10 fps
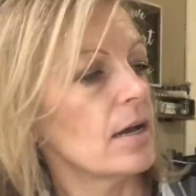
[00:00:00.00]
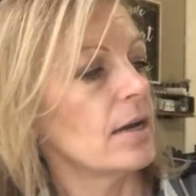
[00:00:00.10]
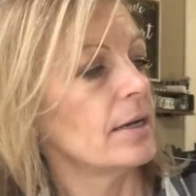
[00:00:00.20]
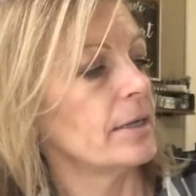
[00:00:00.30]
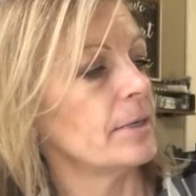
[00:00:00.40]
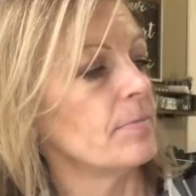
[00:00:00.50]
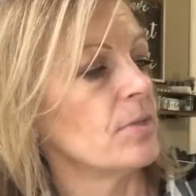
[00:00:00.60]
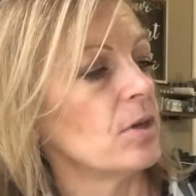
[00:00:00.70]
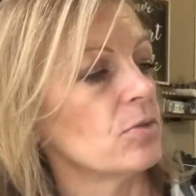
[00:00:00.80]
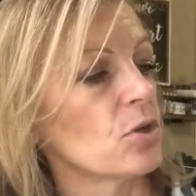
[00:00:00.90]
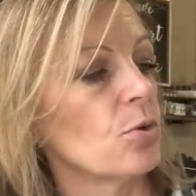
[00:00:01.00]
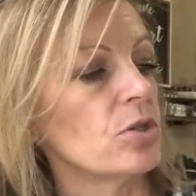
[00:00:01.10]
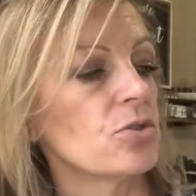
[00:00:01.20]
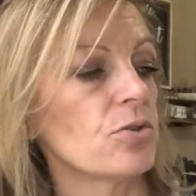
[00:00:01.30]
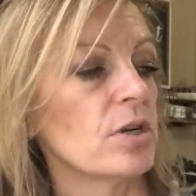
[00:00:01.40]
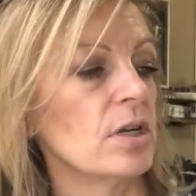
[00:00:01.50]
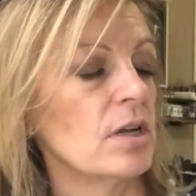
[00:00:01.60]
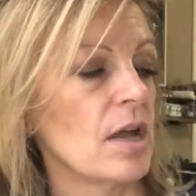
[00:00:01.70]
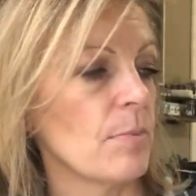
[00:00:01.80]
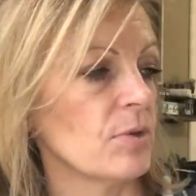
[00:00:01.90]
um, there was a quilt store in
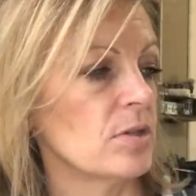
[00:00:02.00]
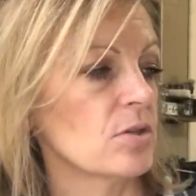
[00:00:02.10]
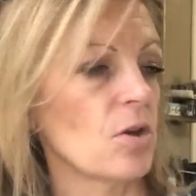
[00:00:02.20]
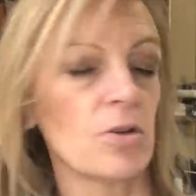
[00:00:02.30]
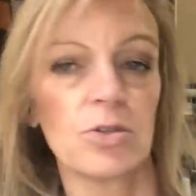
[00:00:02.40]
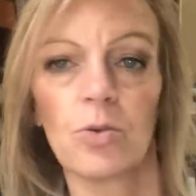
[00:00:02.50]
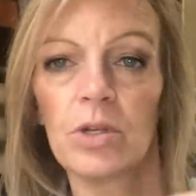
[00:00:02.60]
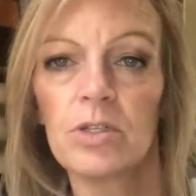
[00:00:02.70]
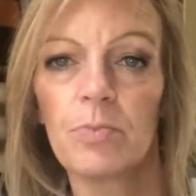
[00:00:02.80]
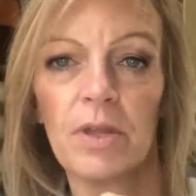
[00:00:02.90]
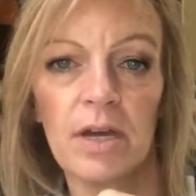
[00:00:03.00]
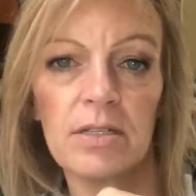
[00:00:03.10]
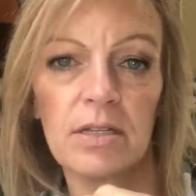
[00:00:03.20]
Indianapolis called Quilts Plus.